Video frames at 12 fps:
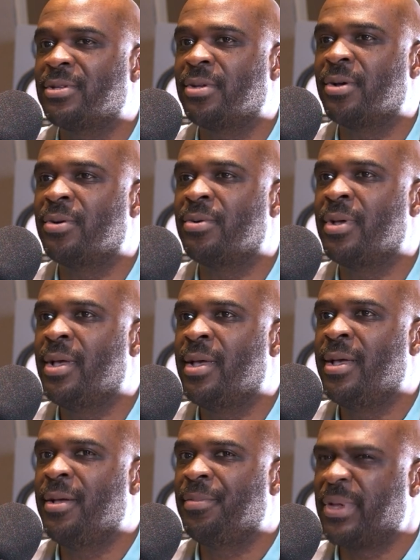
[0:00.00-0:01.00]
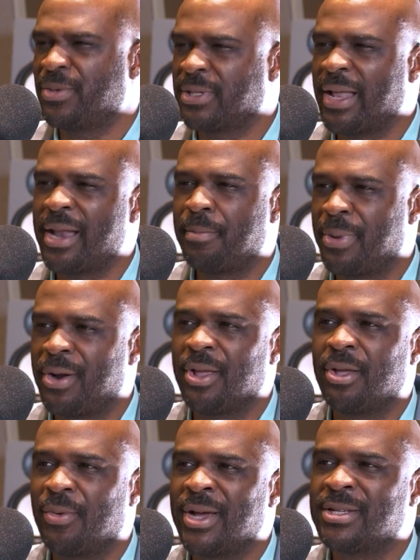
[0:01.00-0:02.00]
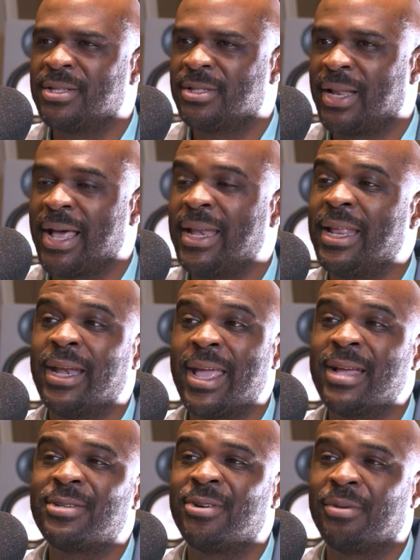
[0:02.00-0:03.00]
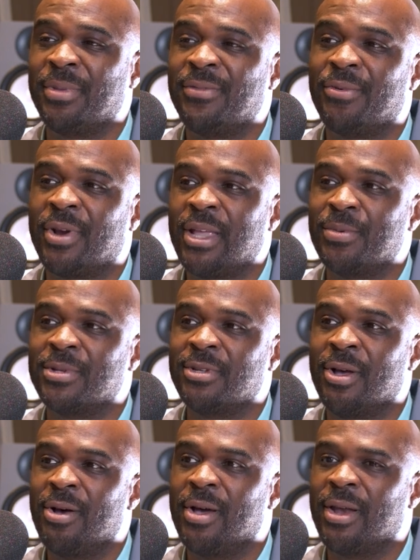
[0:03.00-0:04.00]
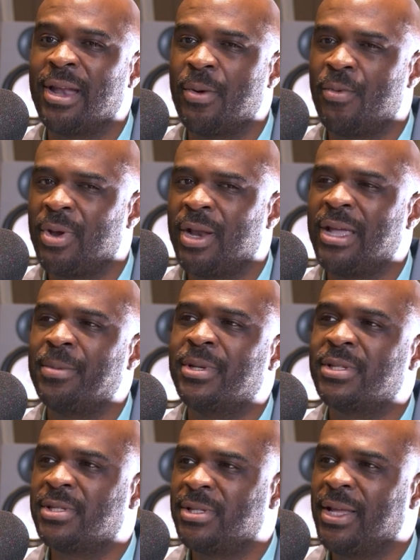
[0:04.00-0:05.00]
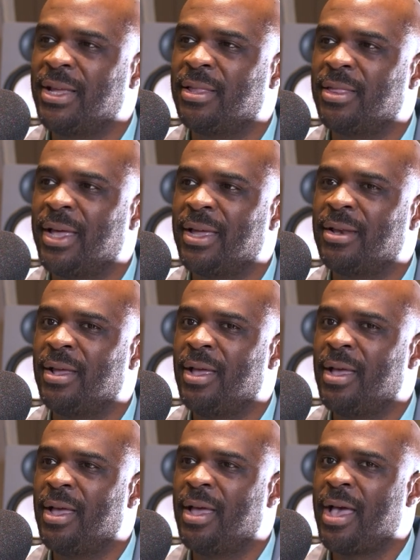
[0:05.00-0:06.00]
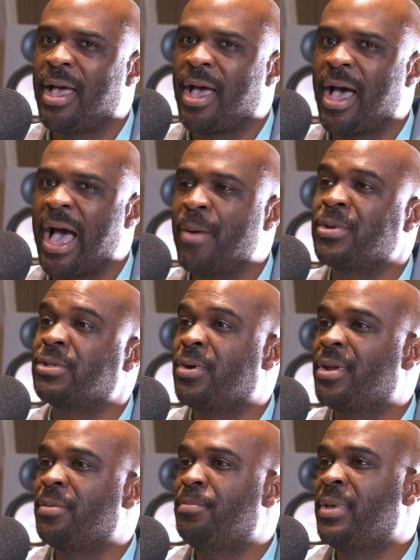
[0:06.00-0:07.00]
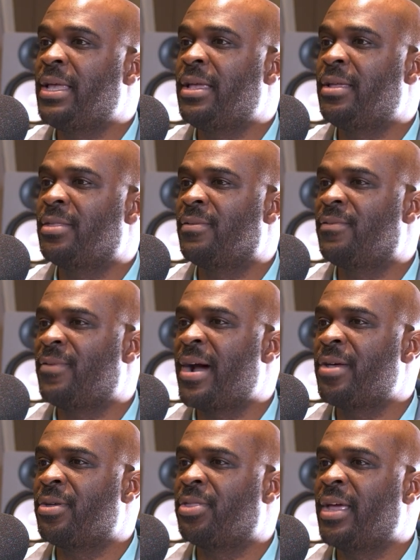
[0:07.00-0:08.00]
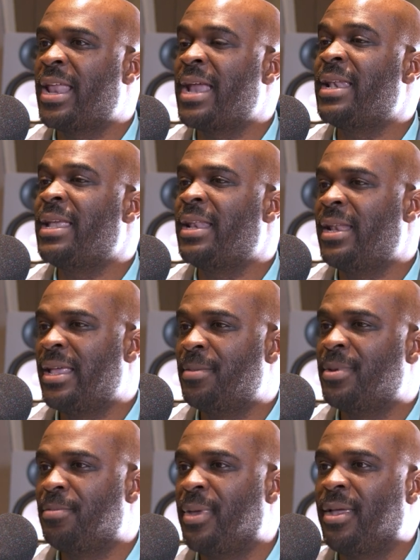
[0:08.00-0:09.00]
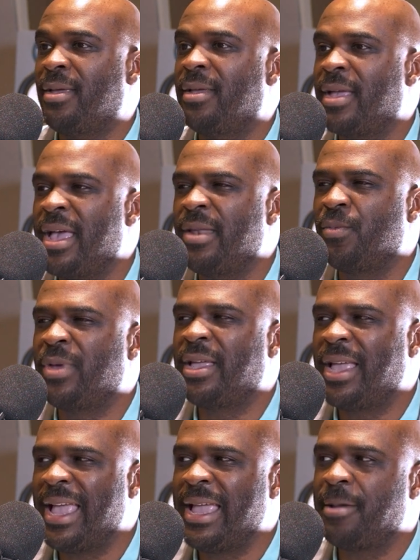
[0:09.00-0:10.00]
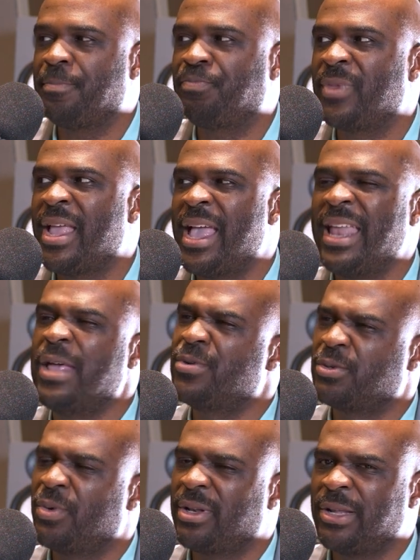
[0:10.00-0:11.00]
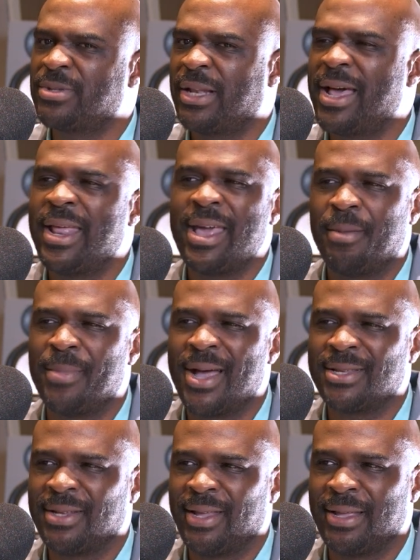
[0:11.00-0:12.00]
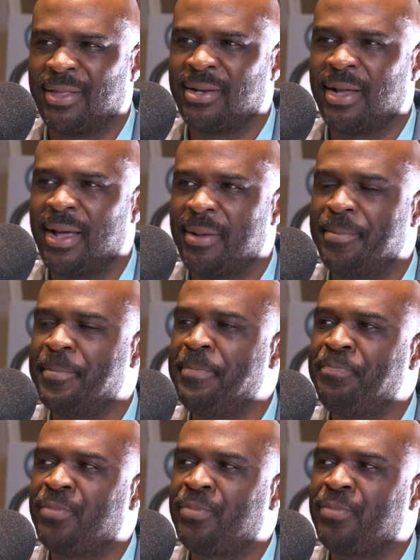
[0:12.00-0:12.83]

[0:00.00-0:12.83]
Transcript: So there was a lot of burning questions that I needed answered before he was gone, and I wanted him to see that I was going to be the father that I needed him to be. And we came, and there was real, there was a lot of animosity at the time.